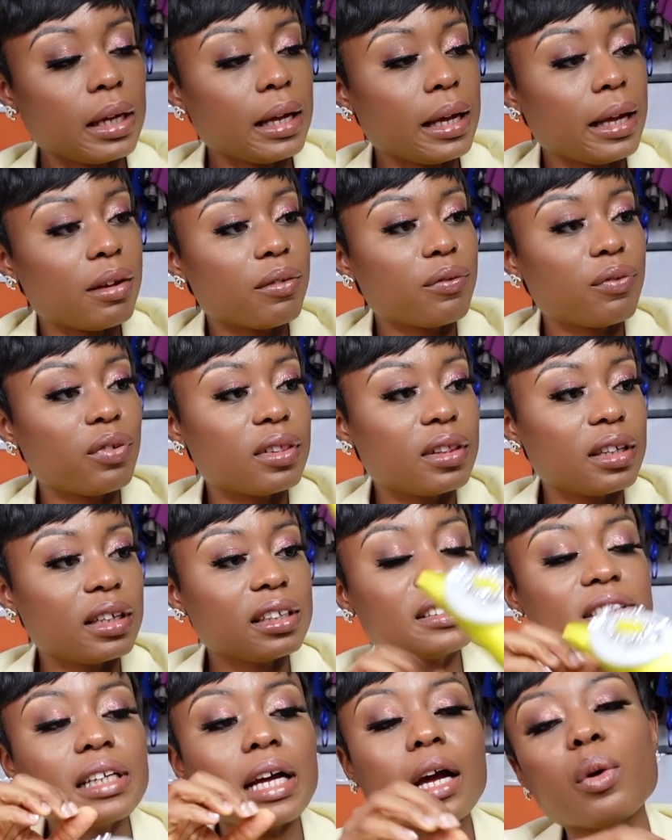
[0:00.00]
And for
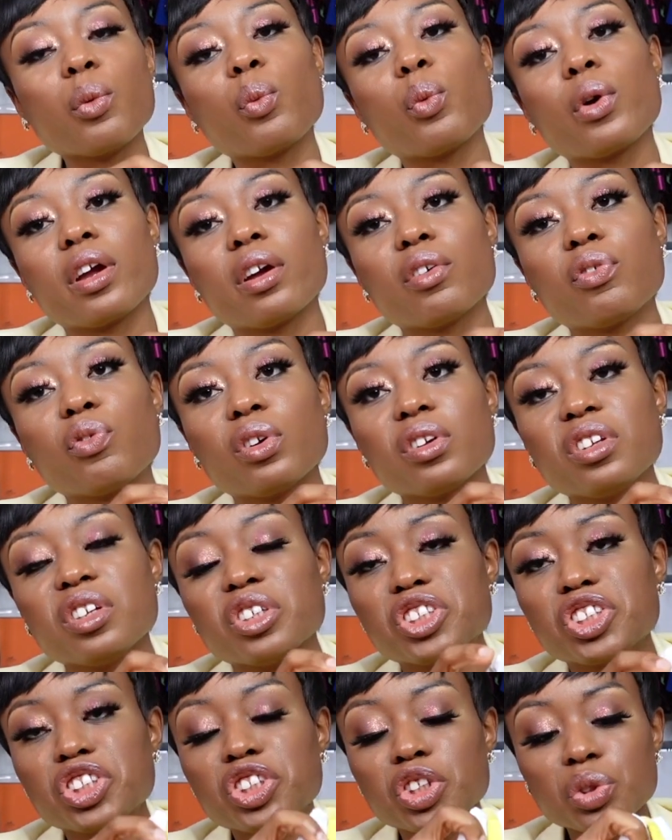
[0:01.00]
this, I wear, for
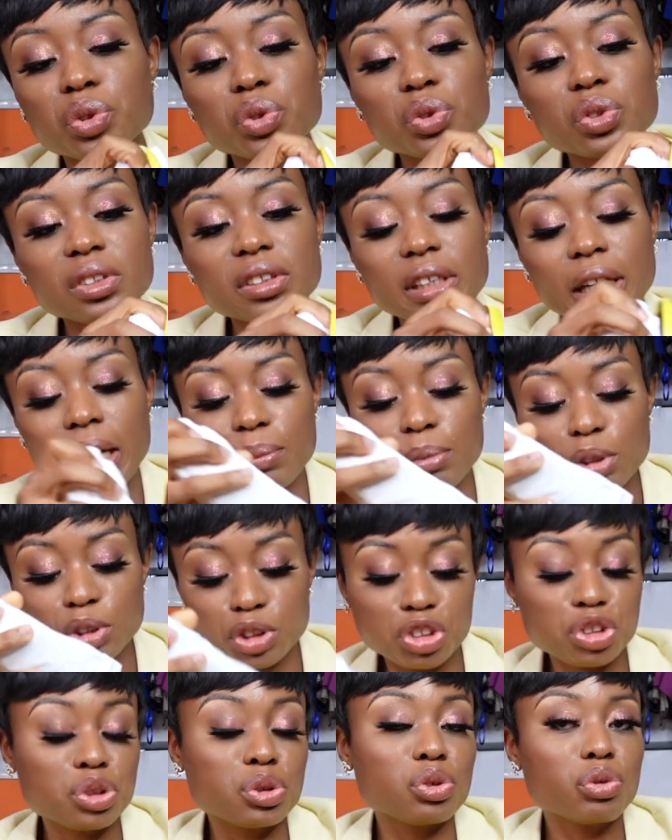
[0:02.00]
their shoes, I'm a
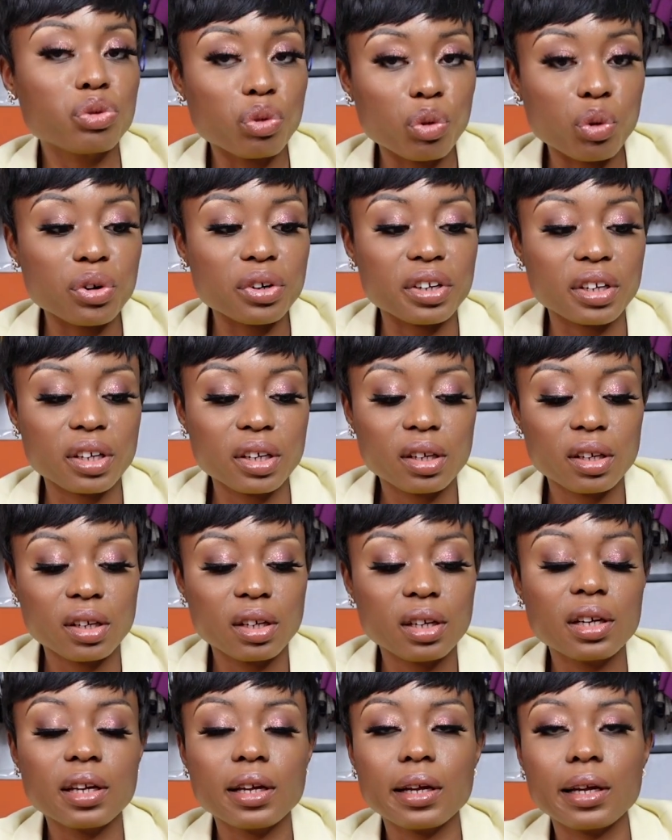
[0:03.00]
true 40
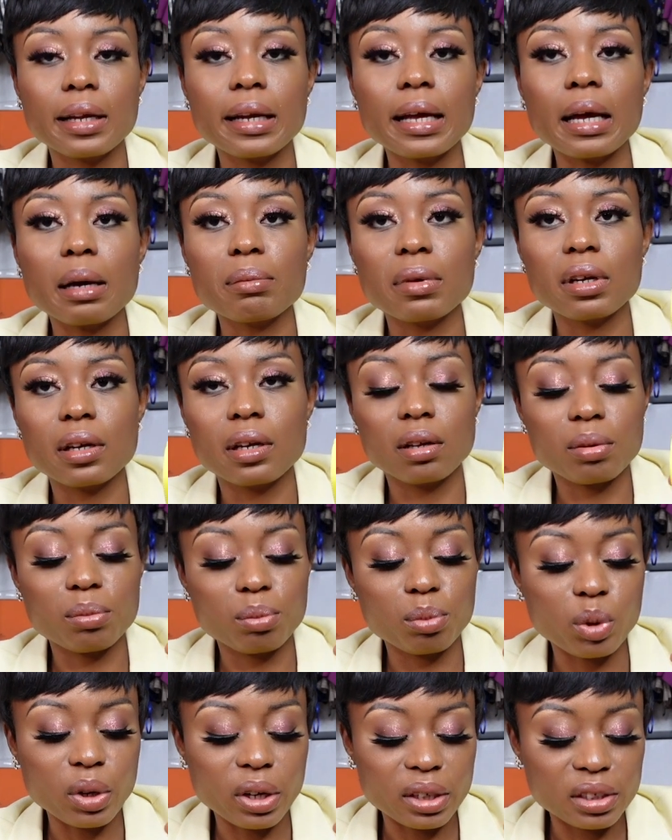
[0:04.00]
in Amina
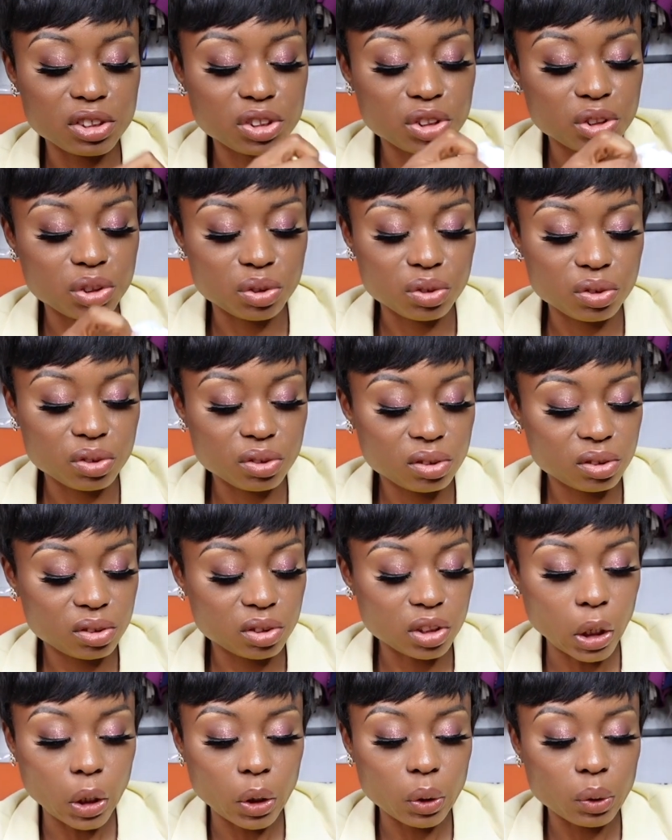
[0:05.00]
Muaddi shoes.
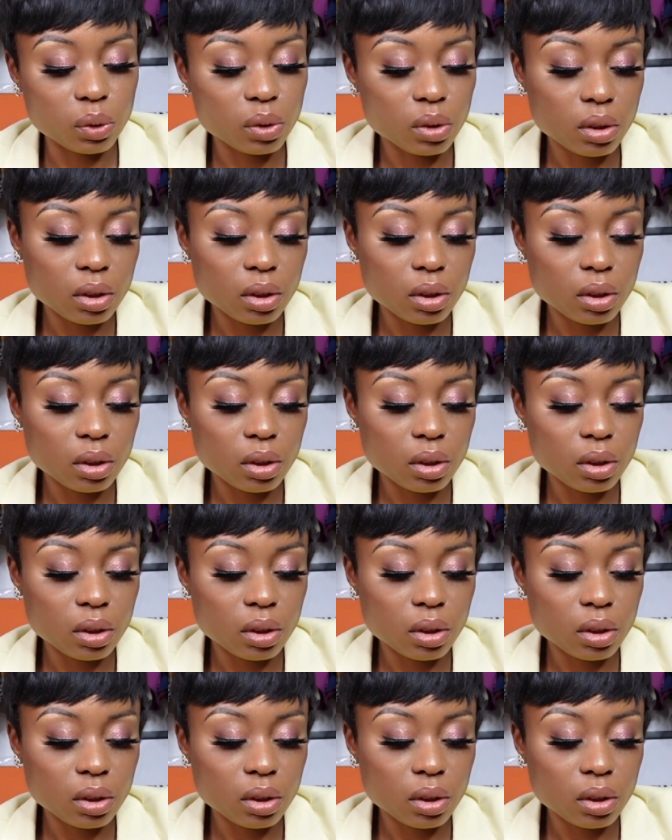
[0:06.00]
So,